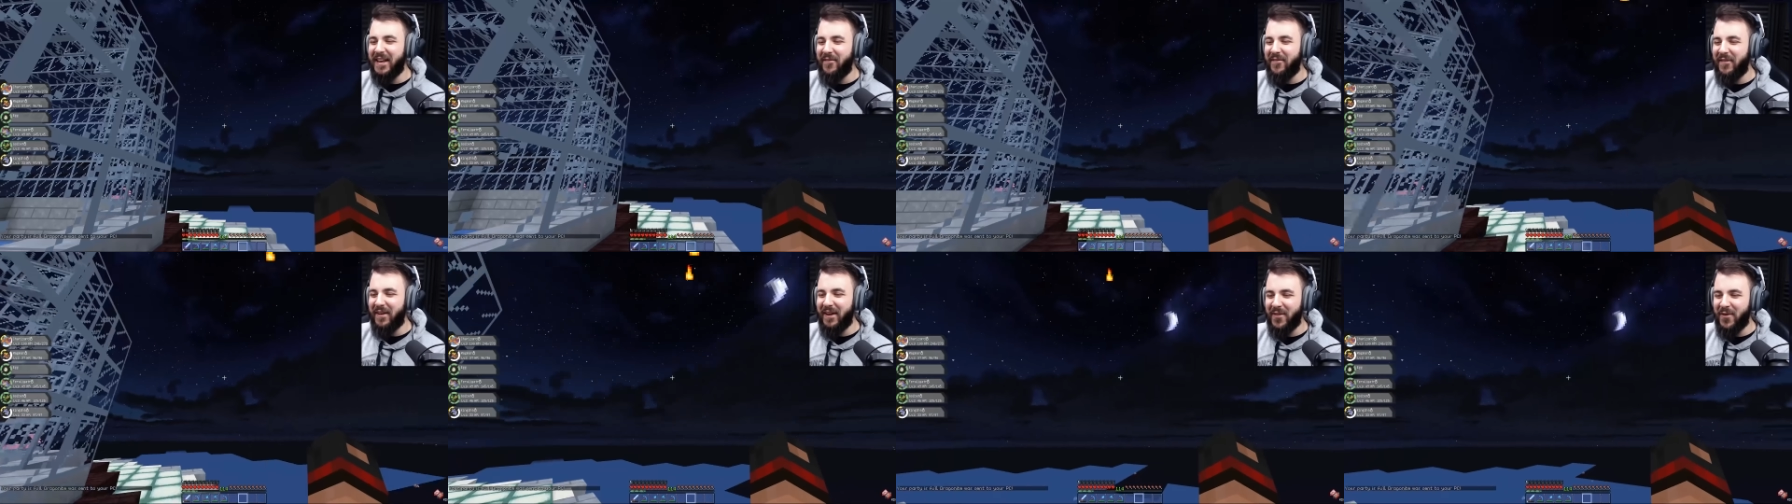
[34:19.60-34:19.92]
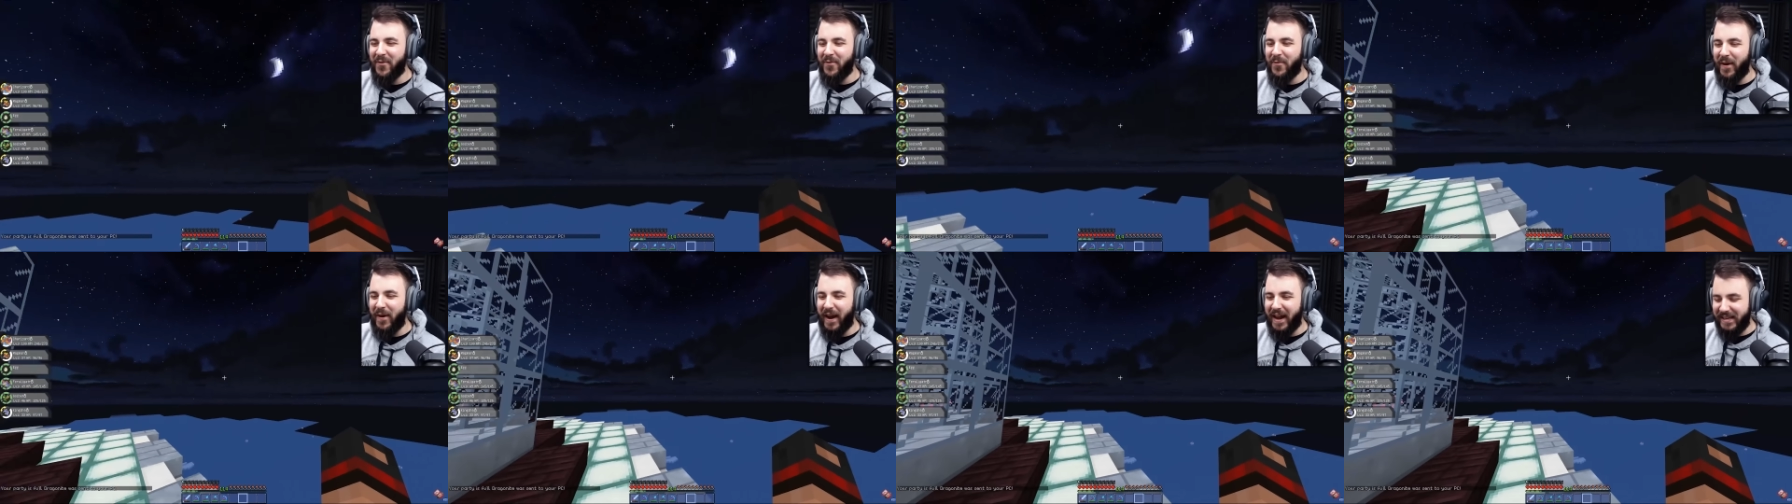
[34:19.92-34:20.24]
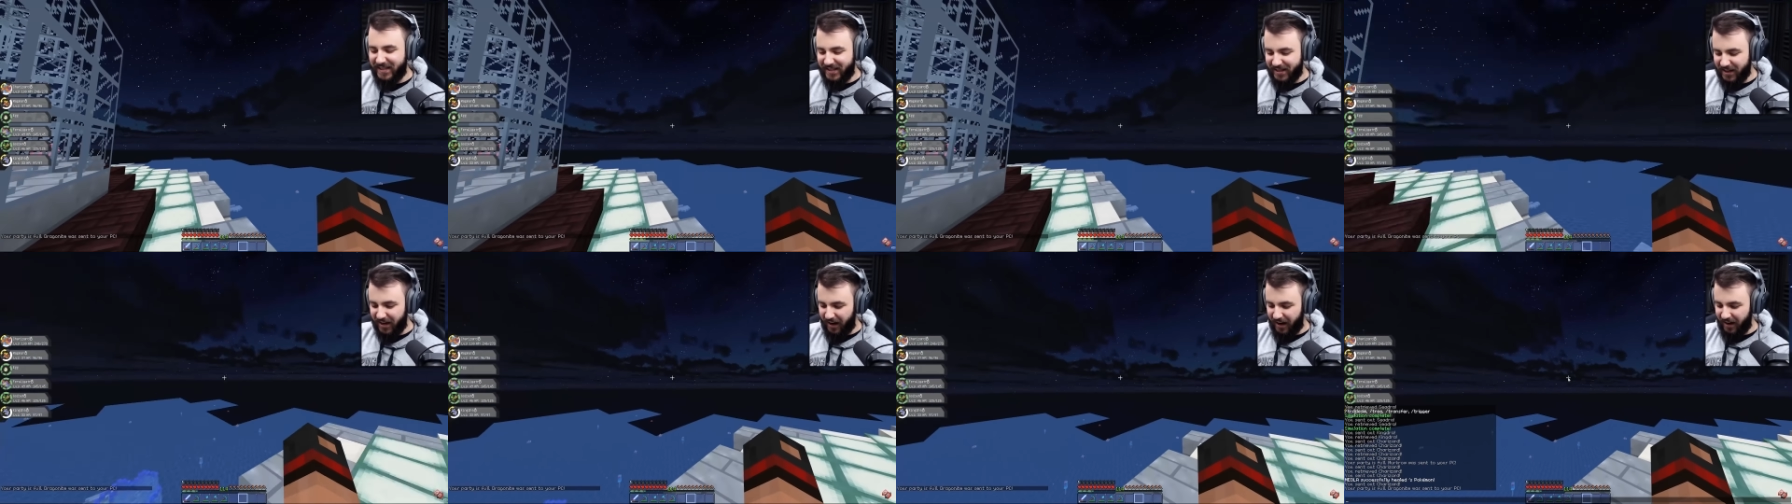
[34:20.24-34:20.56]
even in the
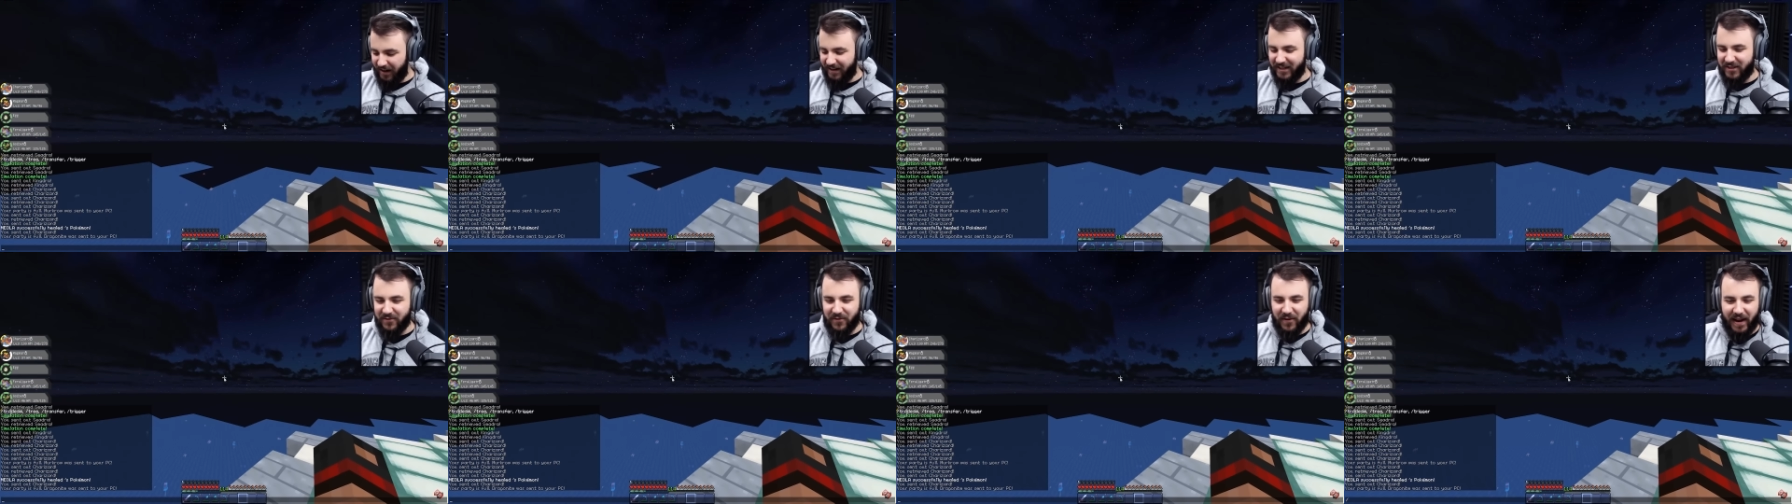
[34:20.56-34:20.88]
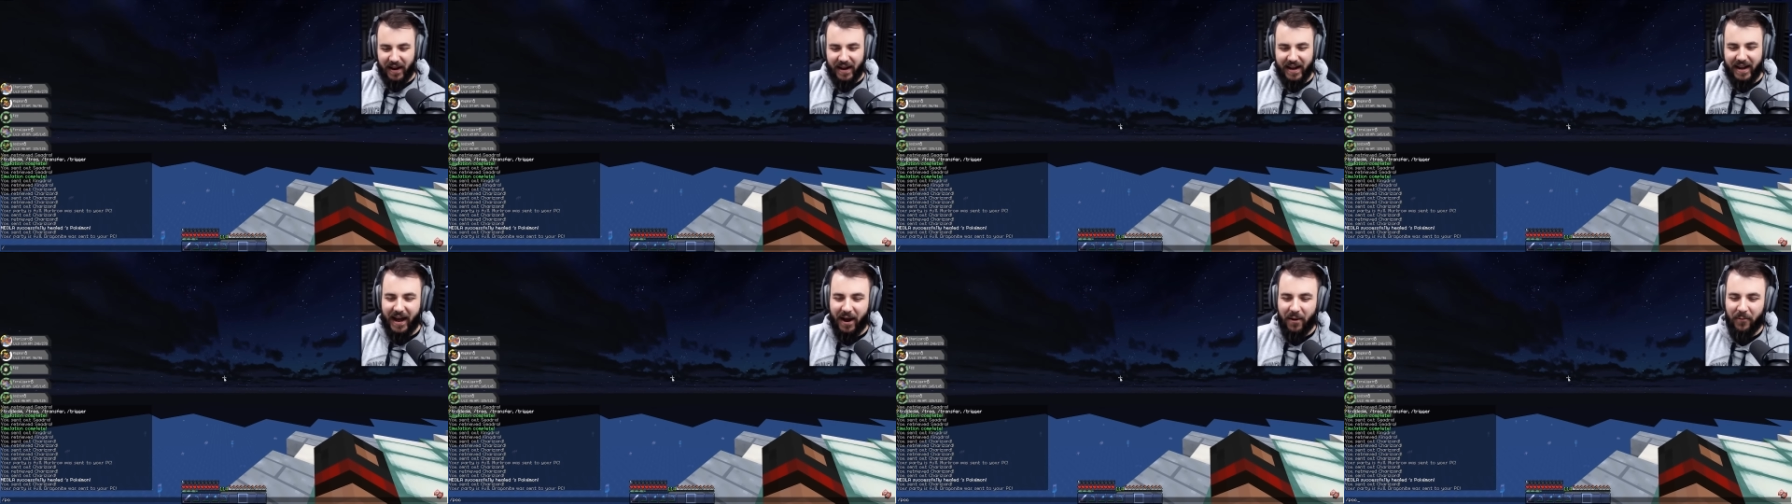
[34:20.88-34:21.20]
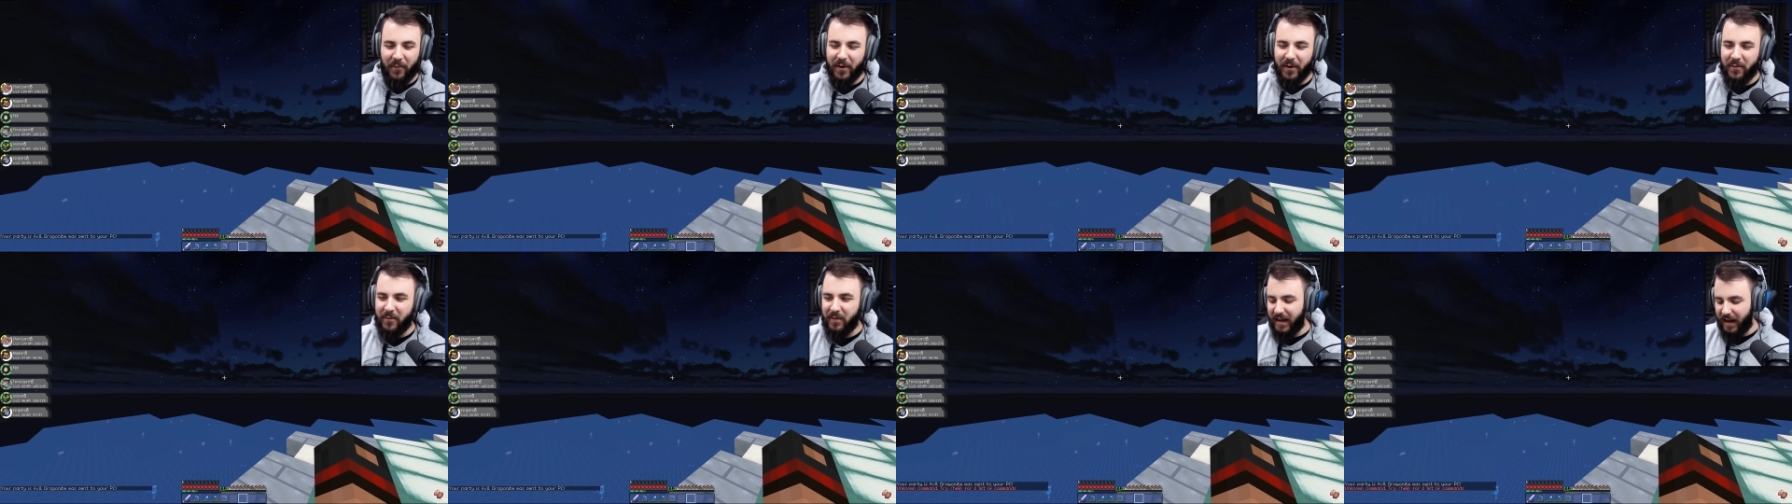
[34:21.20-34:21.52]
red zone. Let's find out.
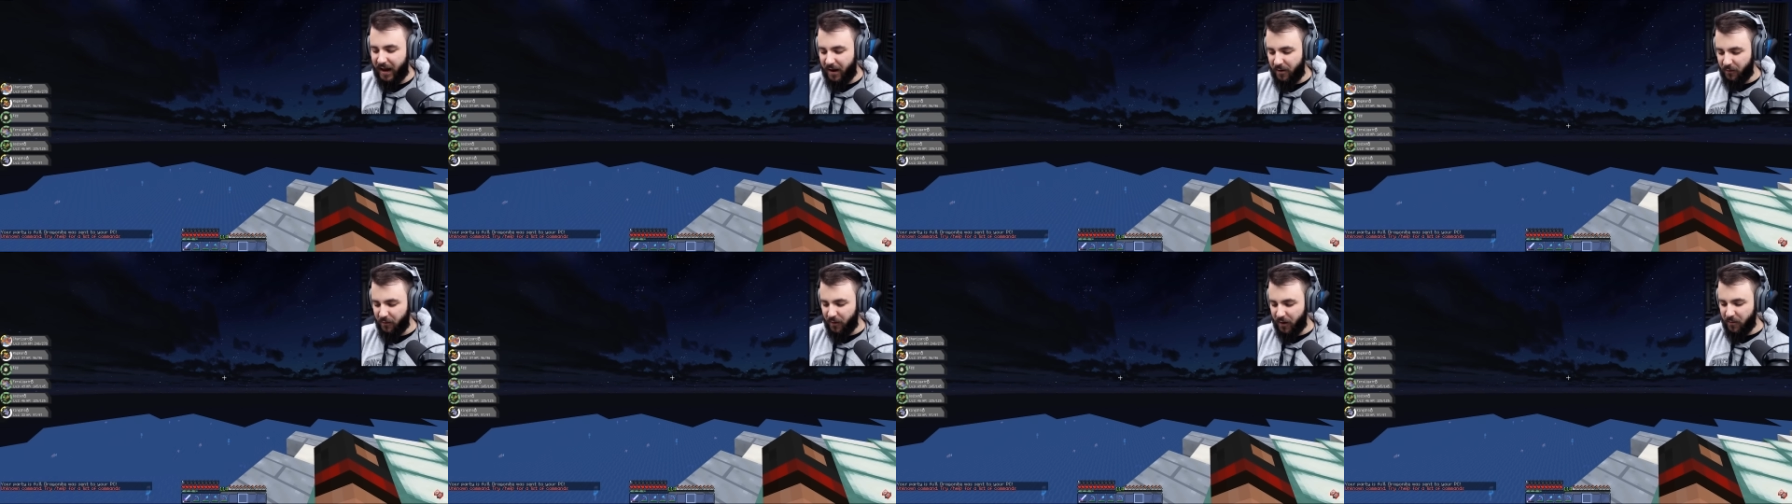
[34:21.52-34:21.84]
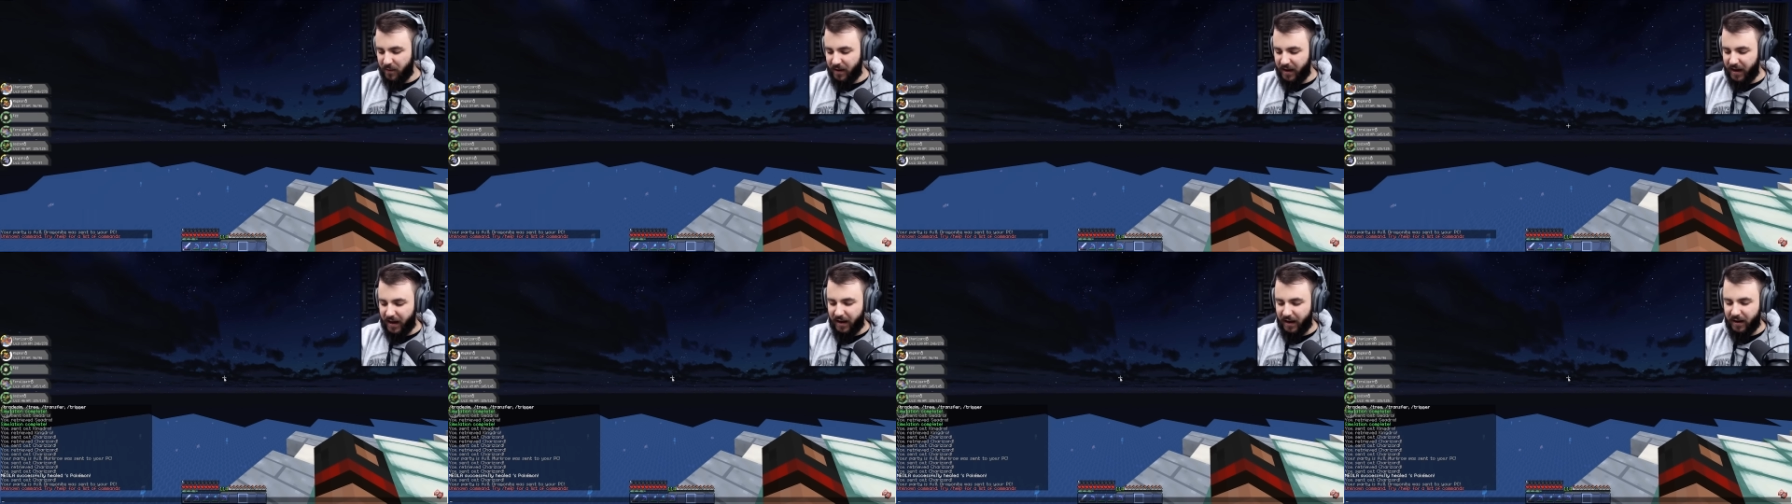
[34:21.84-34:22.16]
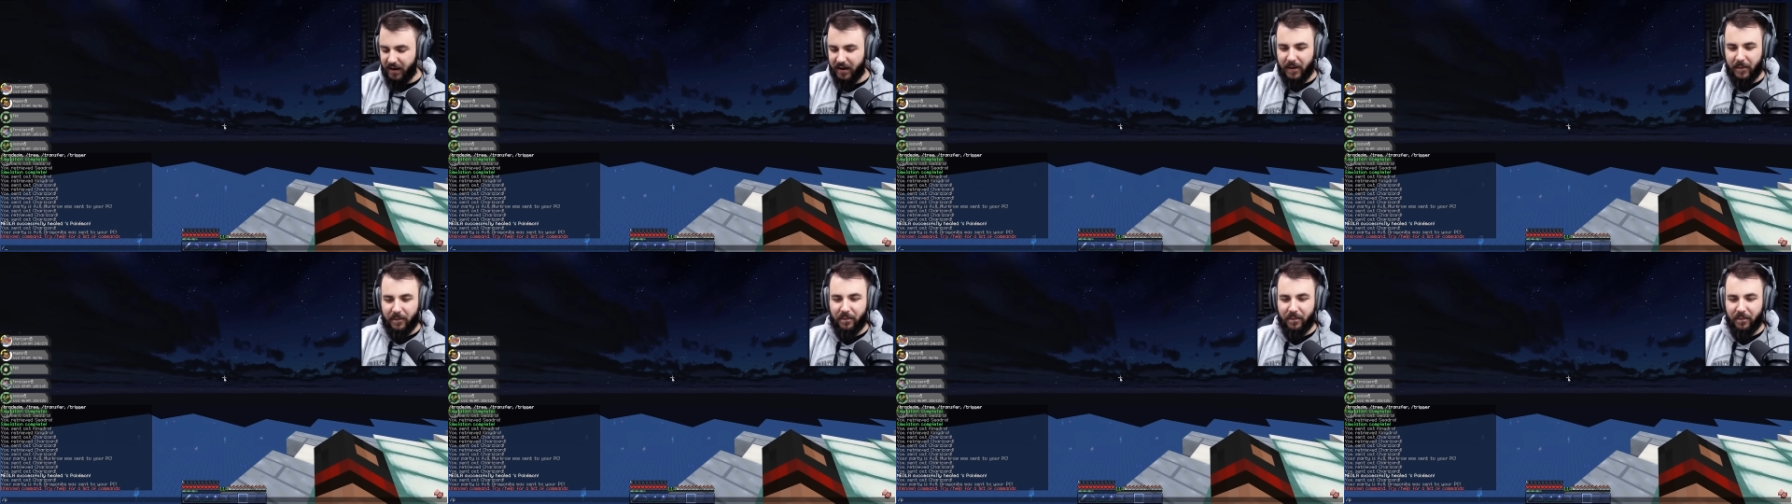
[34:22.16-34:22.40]
What did we get? What did we get?